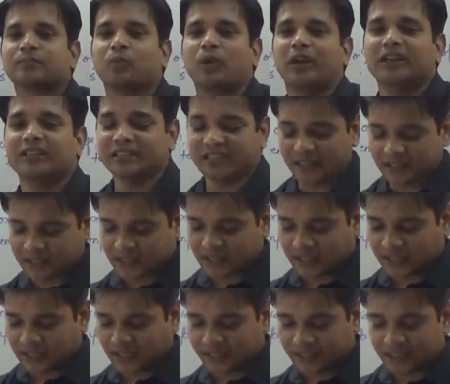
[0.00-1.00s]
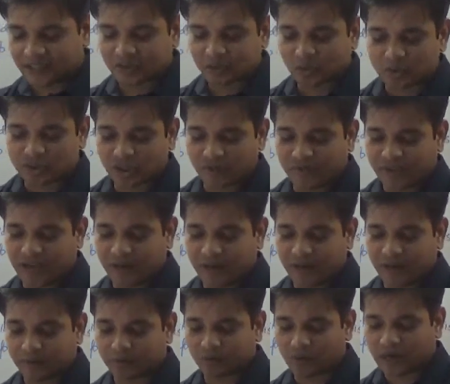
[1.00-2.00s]
6.6, and this question we
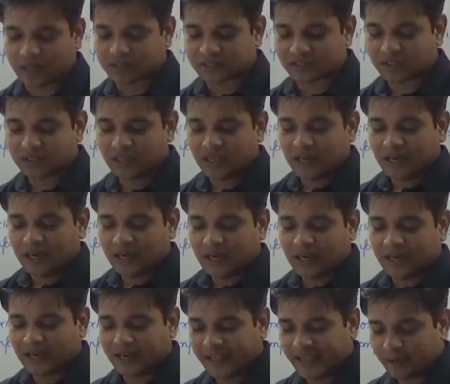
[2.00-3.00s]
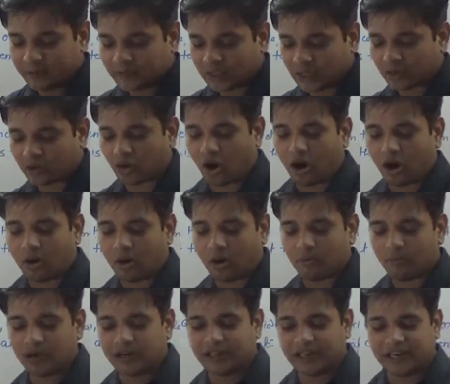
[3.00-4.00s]
have to ask, name the
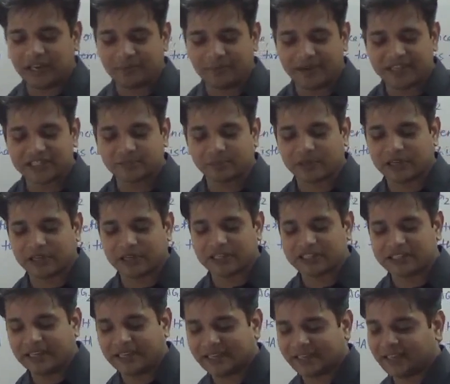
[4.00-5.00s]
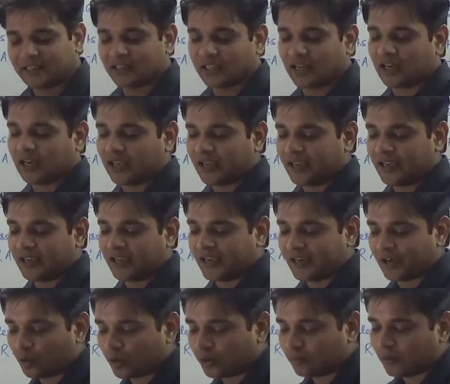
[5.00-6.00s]
common elements present in the
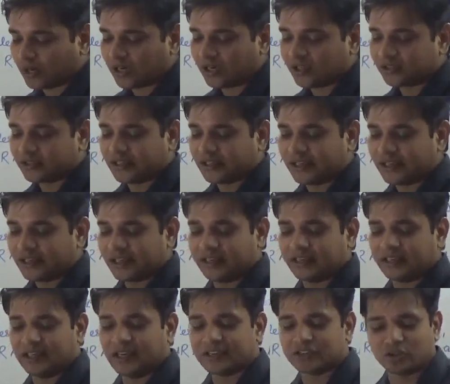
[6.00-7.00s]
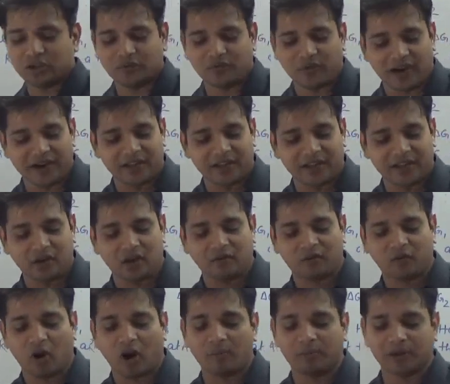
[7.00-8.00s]
anode mud in electrorefining of
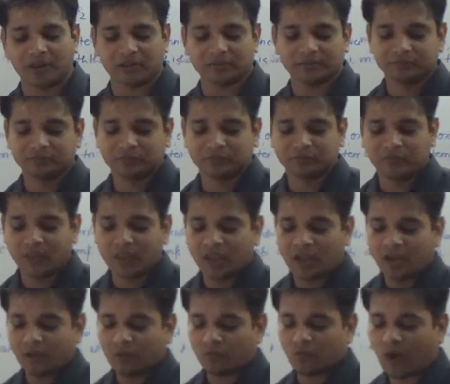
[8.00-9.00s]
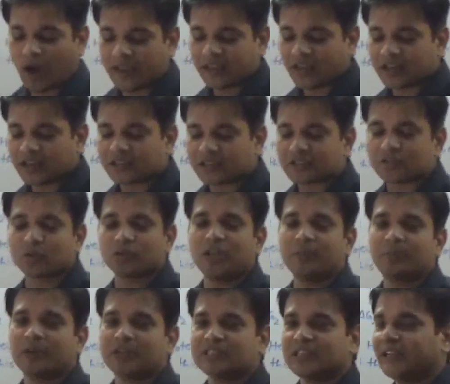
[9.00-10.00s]
copper. Why are so
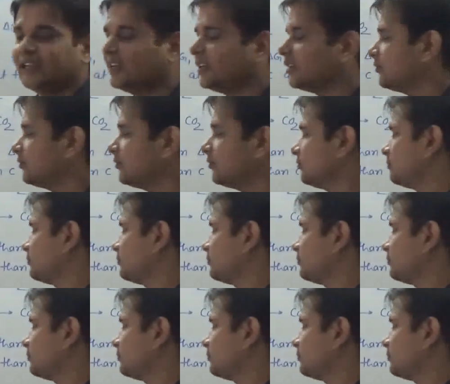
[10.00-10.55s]
they present?